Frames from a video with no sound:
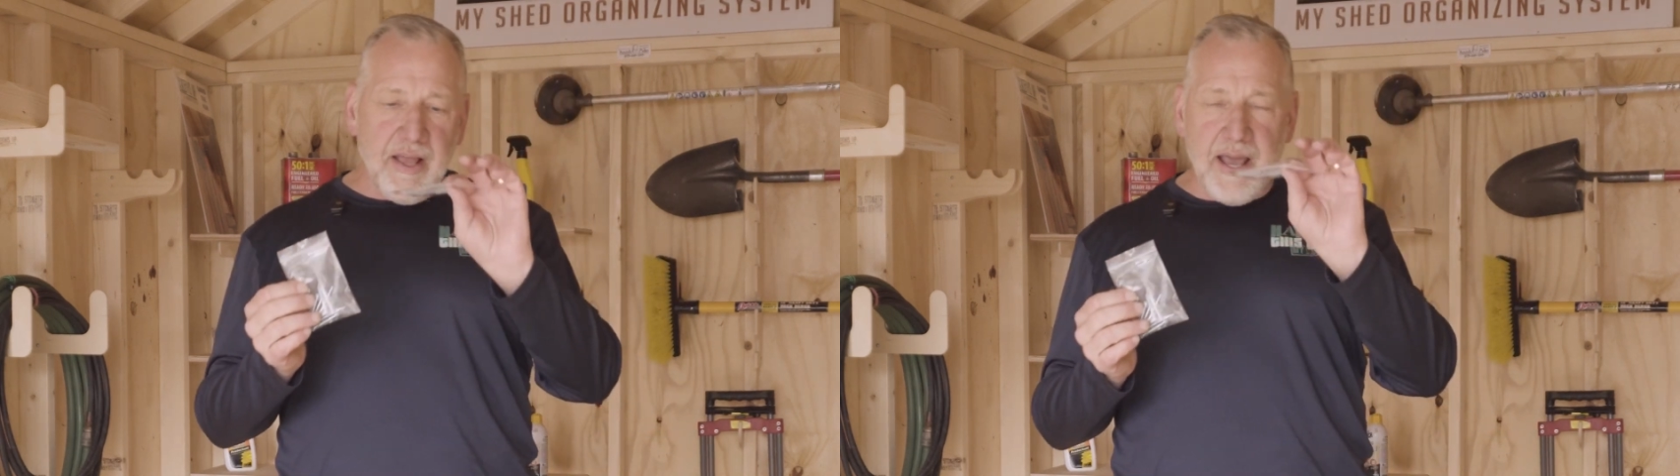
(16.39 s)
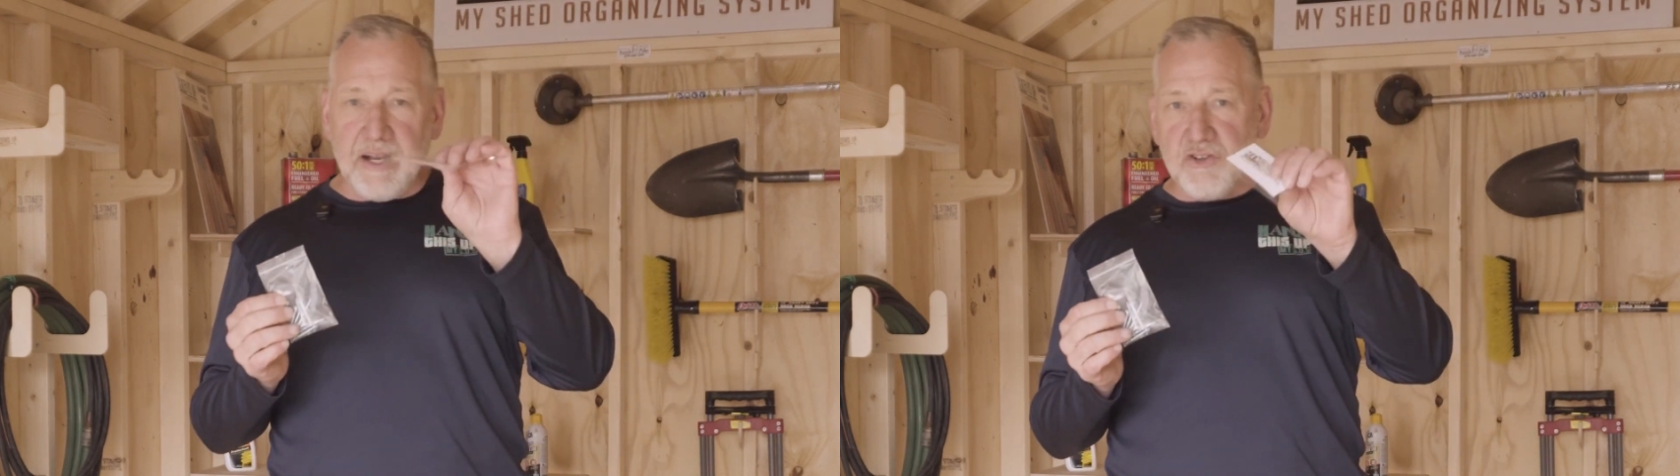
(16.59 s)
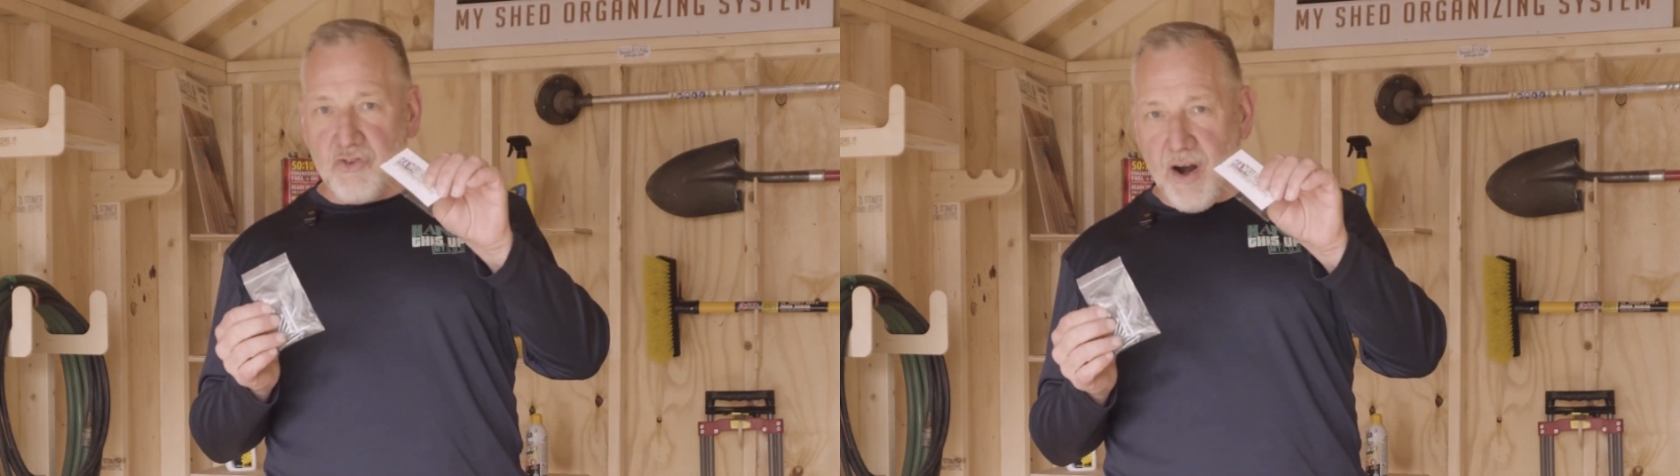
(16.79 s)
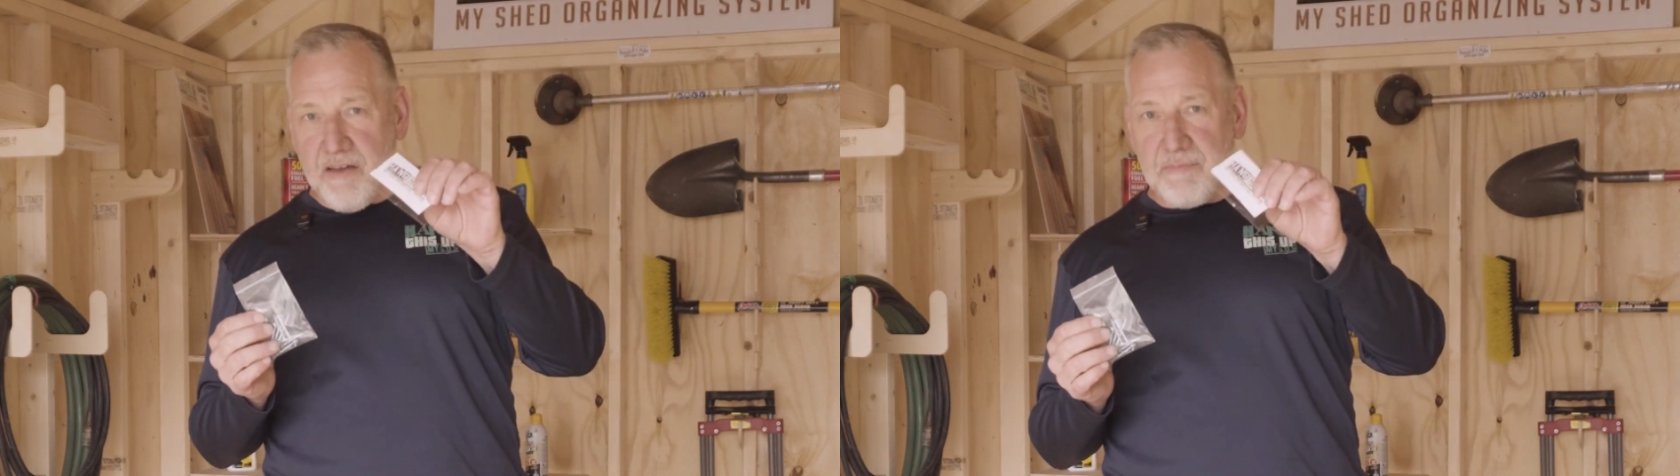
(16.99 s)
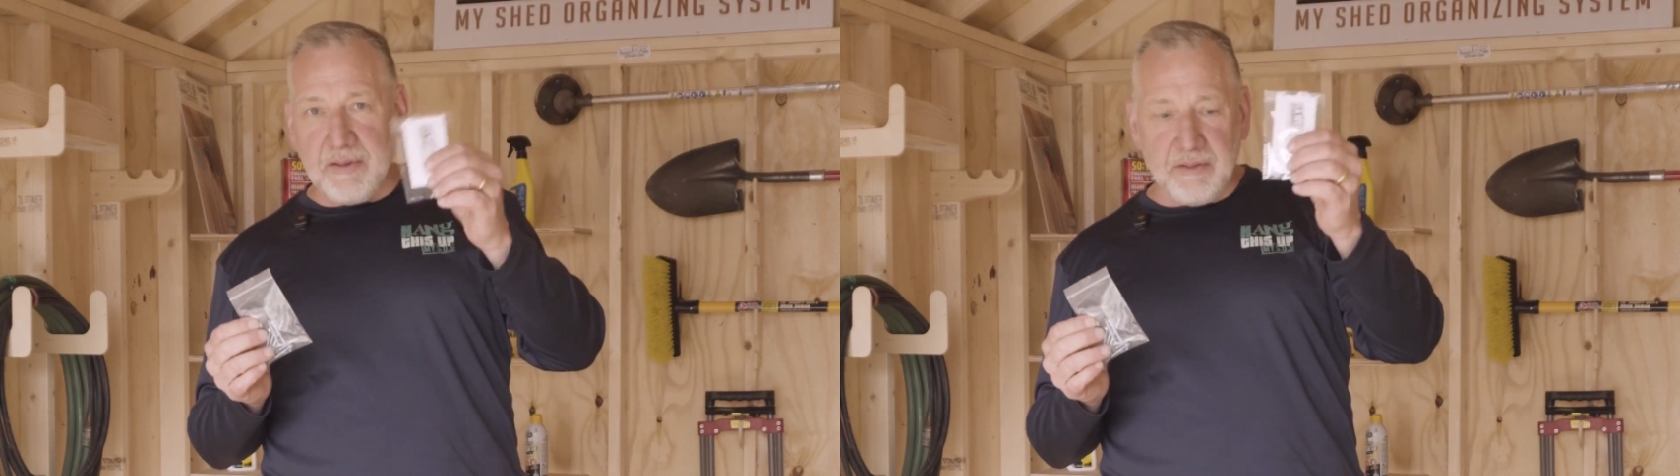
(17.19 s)
and a
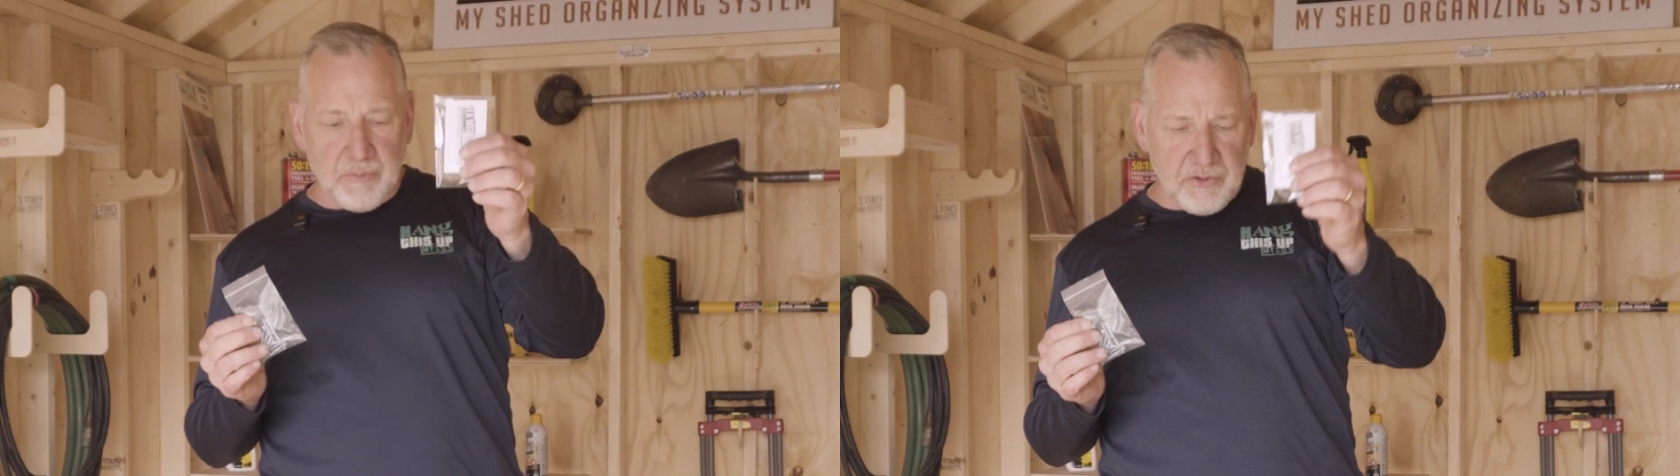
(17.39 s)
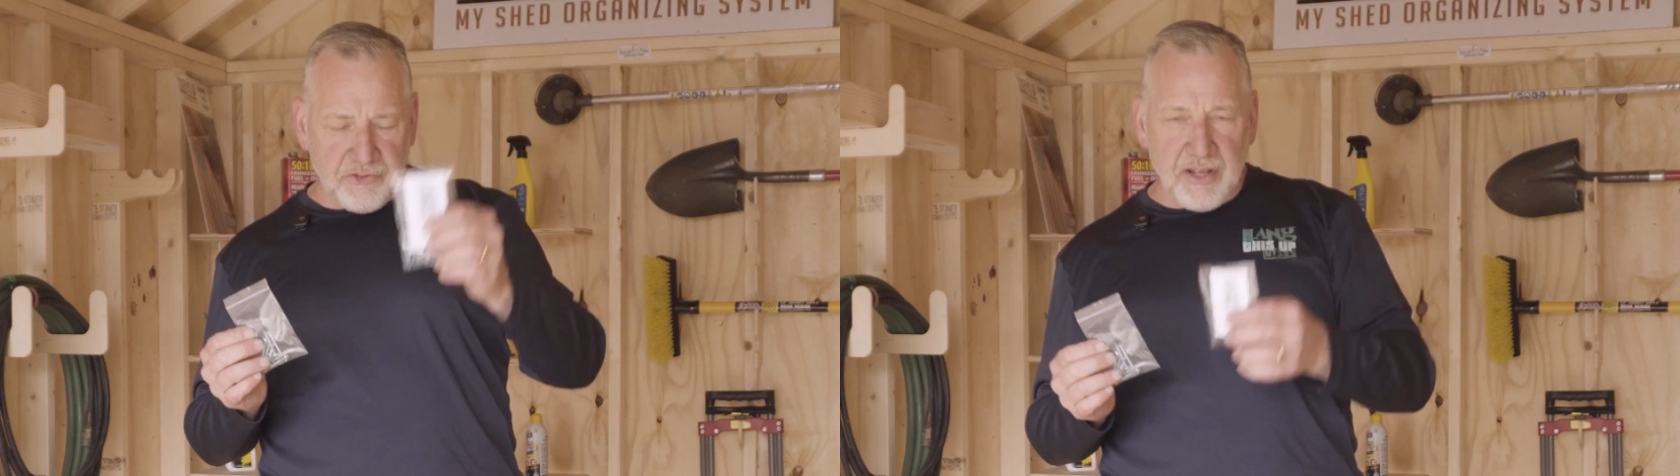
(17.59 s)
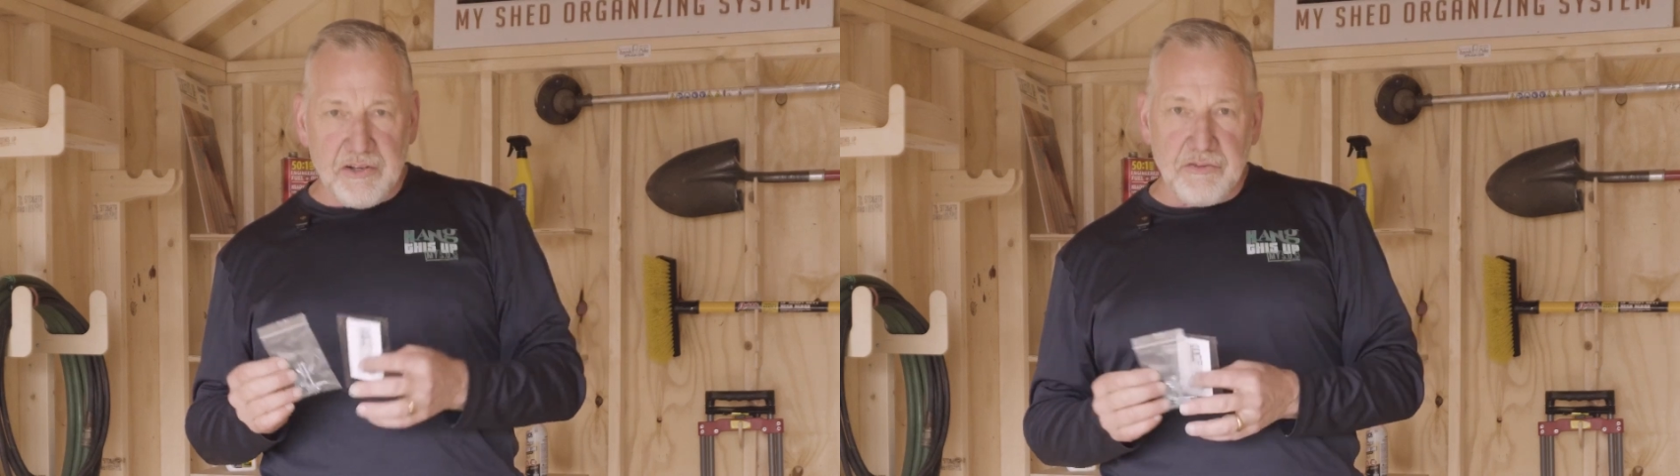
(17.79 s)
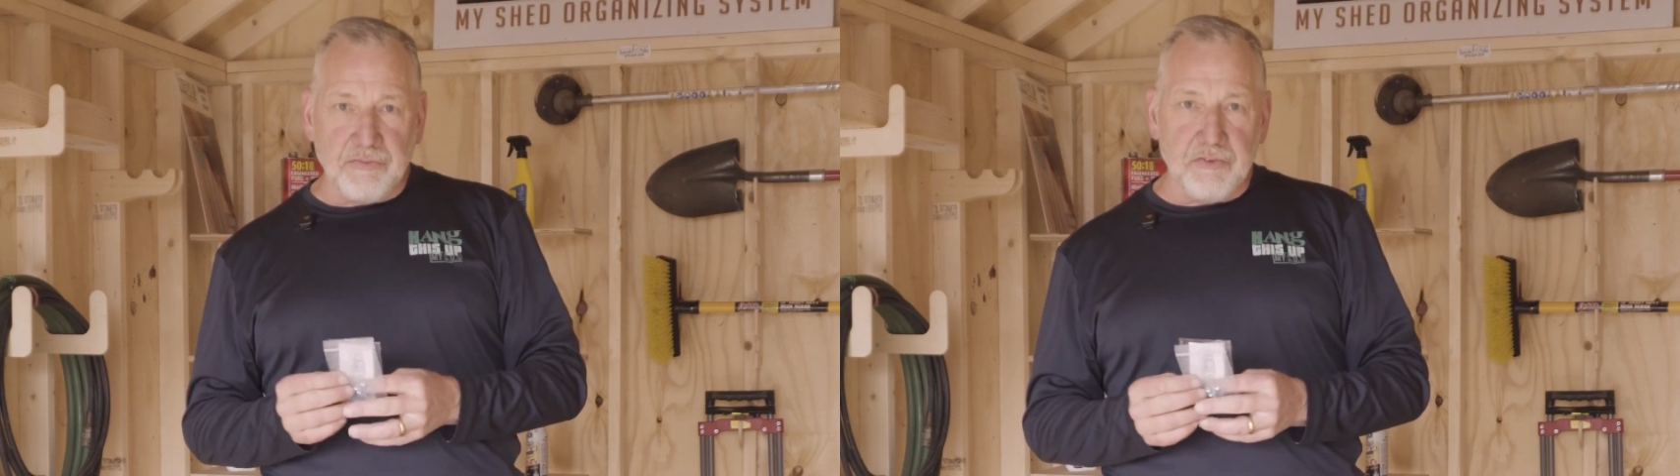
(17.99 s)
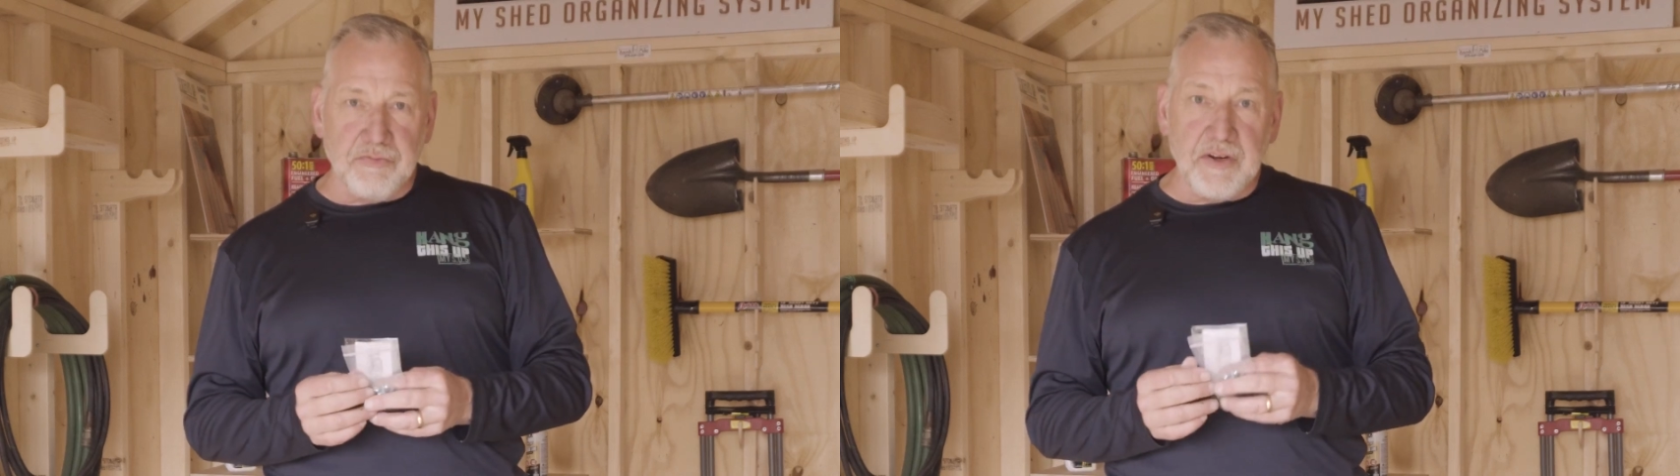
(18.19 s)
drive bit that we send you
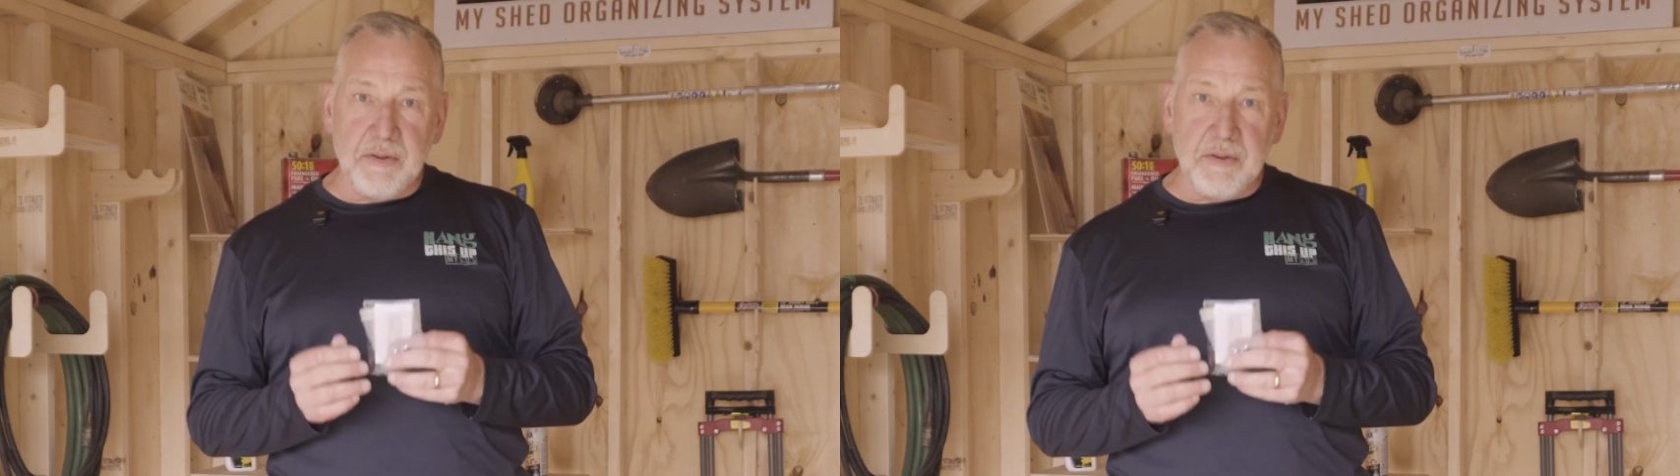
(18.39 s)
for free